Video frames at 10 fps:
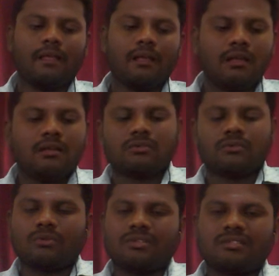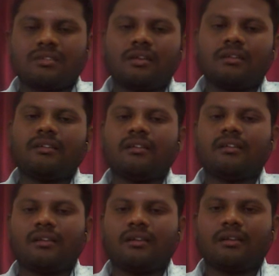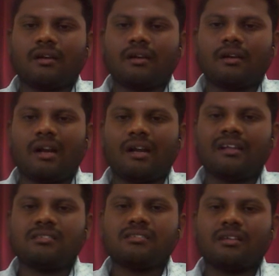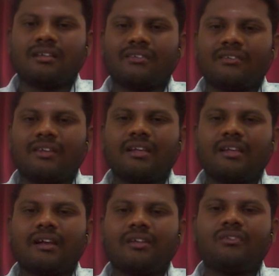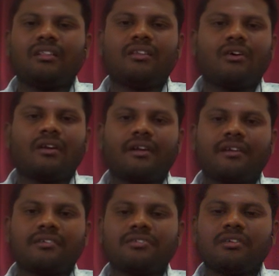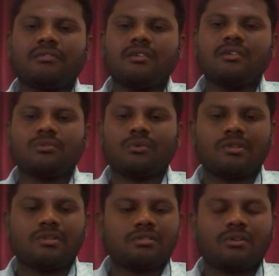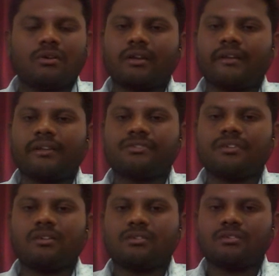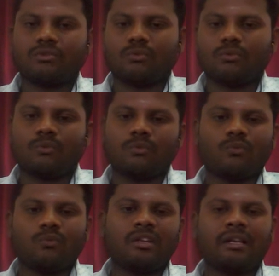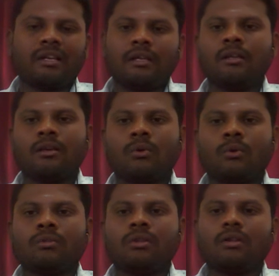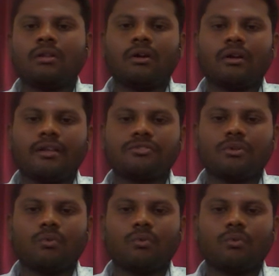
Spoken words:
So these are the contents you can given in the architecture. So this is the architecture. So we can clearly know that the architecture one.